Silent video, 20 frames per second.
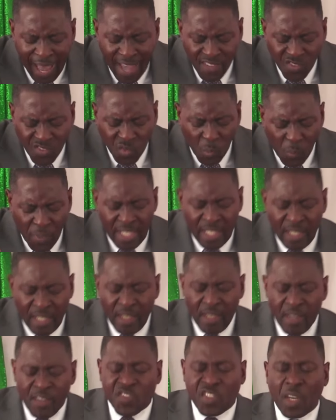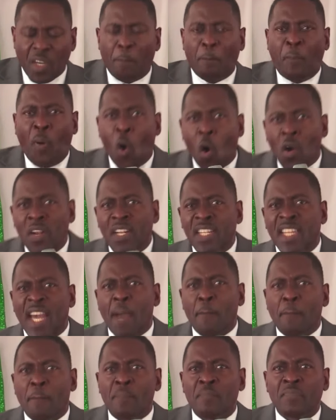we support
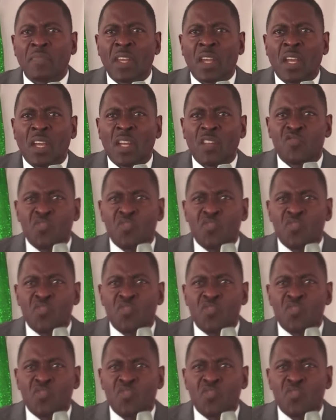them through